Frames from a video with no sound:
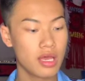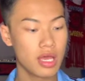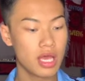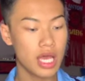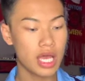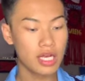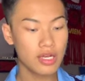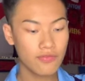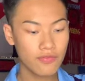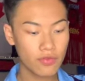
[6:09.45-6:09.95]

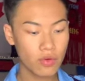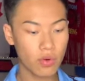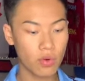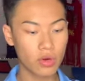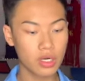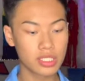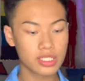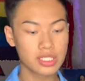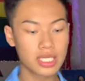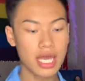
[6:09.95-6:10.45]
And of
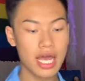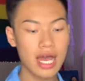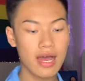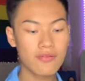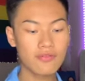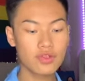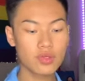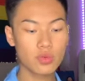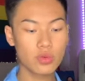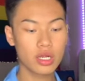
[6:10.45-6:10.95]
course,
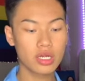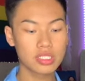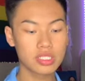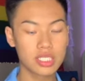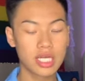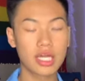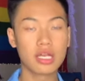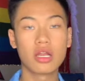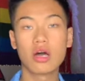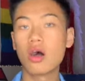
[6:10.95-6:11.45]
after we are
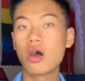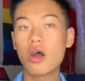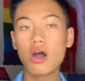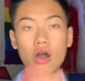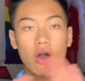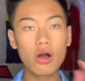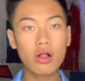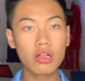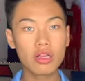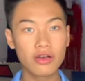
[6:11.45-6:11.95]
done
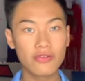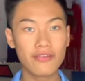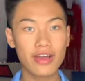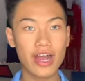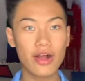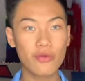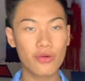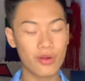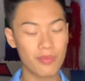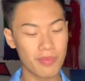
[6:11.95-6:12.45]
all of
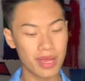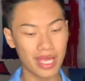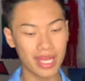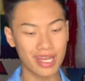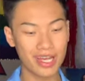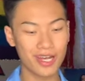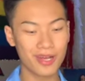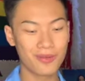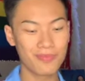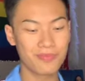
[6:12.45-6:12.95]
our
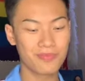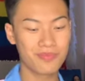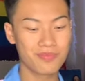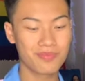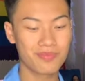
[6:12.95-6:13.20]
makeup,